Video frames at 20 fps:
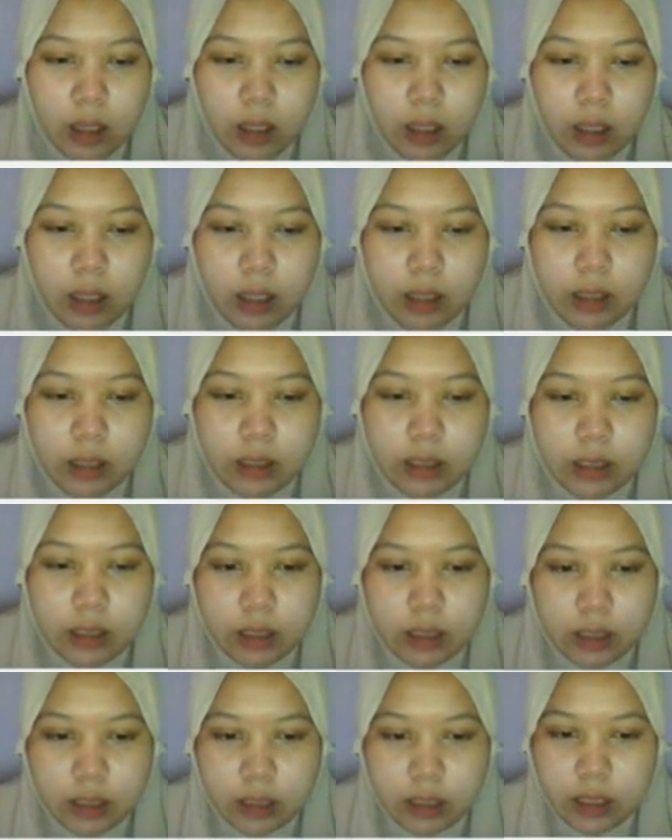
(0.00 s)

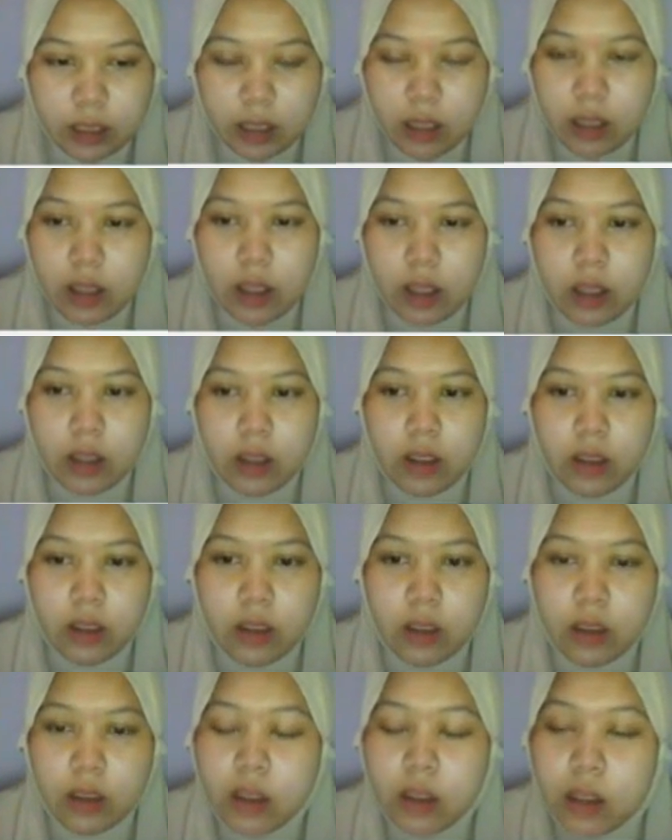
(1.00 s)
And
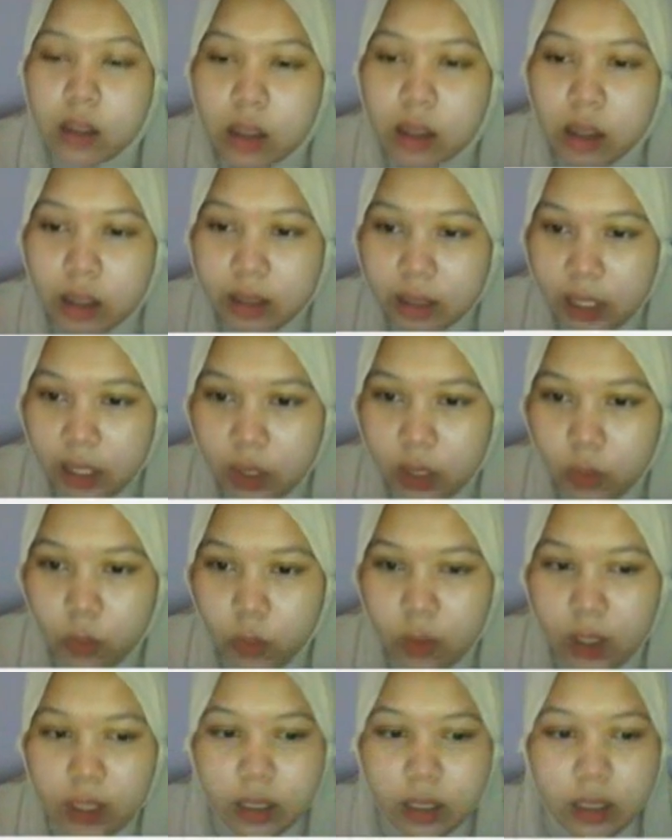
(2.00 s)
the second
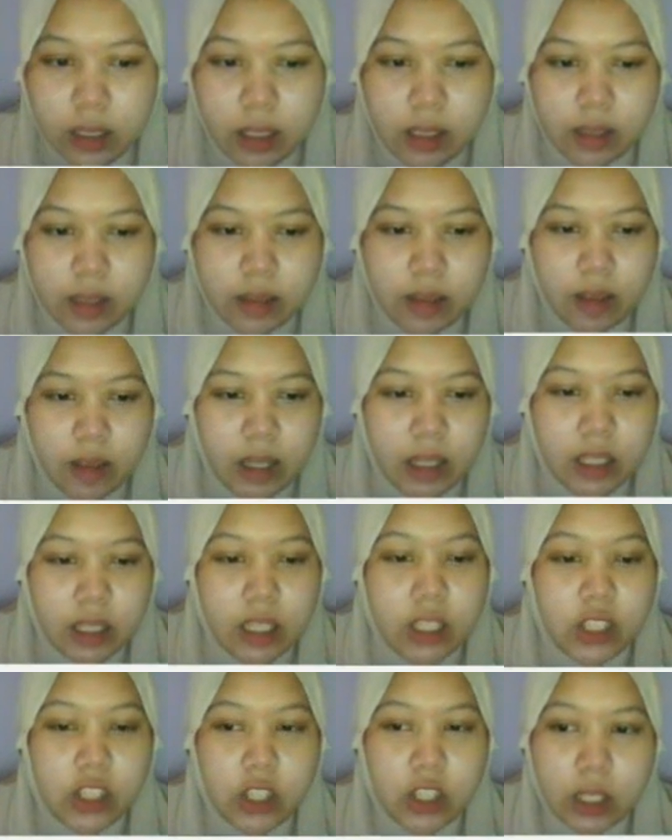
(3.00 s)
one is that
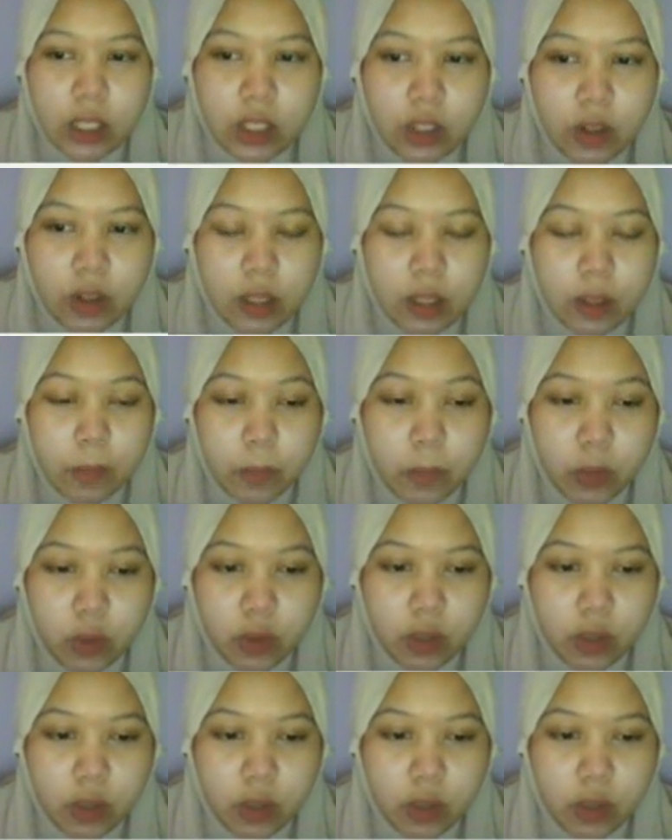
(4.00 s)
genre